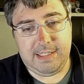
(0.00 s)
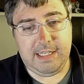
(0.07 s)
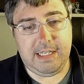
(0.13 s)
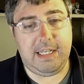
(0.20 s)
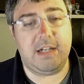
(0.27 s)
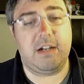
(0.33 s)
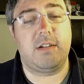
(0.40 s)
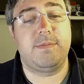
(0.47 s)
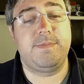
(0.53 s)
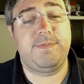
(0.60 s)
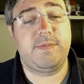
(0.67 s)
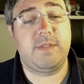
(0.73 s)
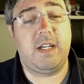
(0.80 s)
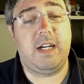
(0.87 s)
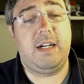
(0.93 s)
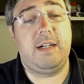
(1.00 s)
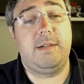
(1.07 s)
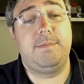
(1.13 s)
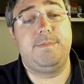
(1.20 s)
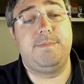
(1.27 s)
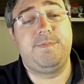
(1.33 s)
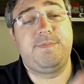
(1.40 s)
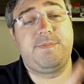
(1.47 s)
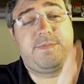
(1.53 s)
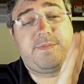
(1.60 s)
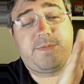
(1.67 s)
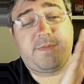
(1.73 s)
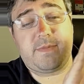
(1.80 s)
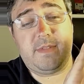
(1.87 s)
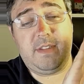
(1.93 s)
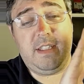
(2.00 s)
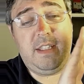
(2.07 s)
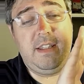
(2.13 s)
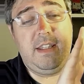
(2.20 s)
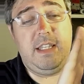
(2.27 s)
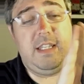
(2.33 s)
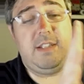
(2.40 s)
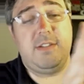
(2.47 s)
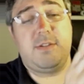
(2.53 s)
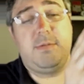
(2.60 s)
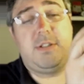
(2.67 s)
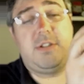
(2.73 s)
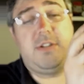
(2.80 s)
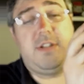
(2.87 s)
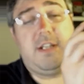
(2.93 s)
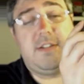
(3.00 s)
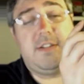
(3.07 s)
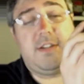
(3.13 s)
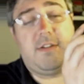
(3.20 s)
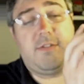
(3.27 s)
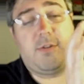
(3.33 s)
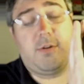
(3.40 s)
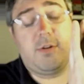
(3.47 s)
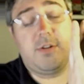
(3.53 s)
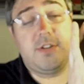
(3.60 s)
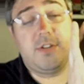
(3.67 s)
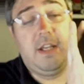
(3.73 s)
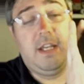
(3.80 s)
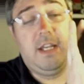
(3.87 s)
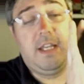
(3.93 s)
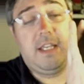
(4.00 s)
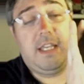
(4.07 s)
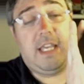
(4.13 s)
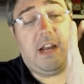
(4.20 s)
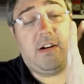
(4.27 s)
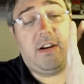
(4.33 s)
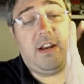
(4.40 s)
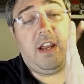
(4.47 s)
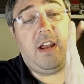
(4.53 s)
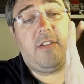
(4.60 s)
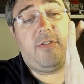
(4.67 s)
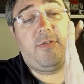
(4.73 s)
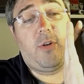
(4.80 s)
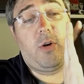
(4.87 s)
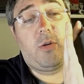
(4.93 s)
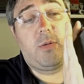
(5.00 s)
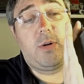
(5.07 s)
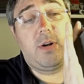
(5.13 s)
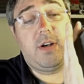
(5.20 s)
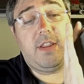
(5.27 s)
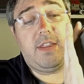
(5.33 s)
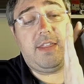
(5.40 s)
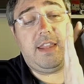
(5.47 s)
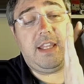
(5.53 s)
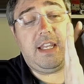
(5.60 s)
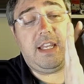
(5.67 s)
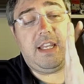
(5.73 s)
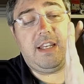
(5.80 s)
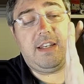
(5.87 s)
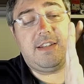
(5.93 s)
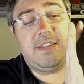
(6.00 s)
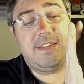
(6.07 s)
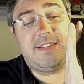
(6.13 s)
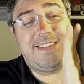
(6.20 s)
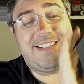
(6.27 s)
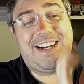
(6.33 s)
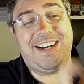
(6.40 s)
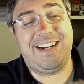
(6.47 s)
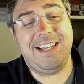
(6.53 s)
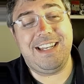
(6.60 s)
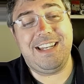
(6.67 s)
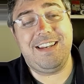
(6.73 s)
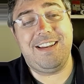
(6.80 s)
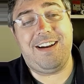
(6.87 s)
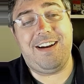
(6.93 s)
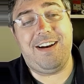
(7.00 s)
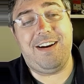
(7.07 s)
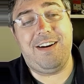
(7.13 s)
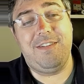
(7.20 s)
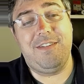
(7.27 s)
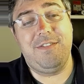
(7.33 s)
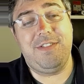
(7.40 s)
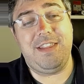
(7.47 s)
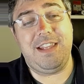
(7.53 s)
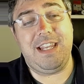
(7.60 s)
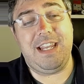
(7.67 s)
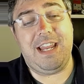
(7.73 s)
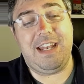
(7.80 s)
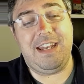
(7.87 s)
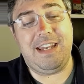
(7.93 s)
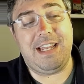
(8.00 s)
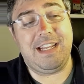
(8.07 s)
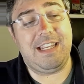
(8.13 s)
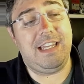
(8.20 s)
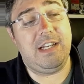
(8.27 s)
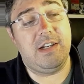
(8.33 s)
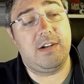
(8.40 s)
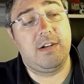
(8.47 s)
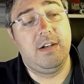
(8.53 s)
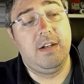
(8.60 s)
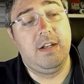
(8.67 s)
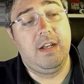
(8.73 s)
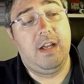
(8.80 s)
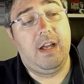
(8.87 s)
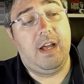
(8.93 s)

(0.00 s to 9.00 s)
see here, the Switch does, of course, carry forward the design of the Netgear.